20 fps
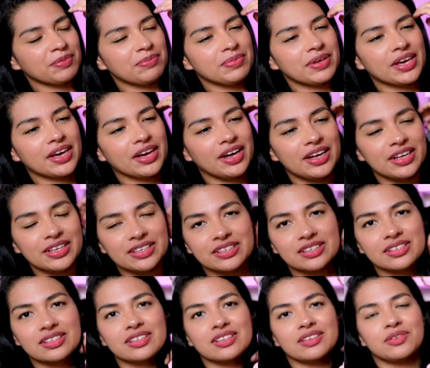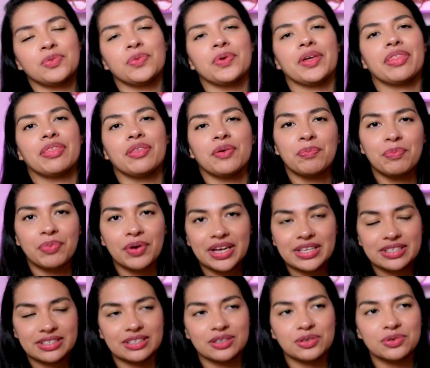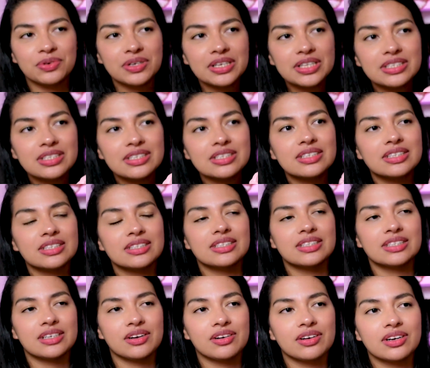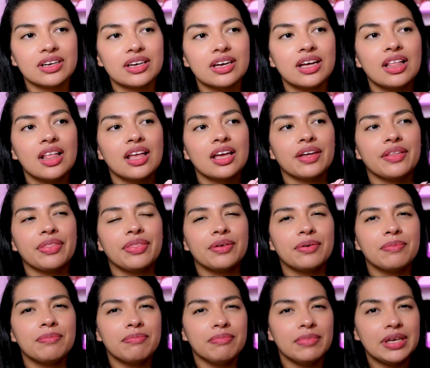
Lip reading: because with the price increases, etc., the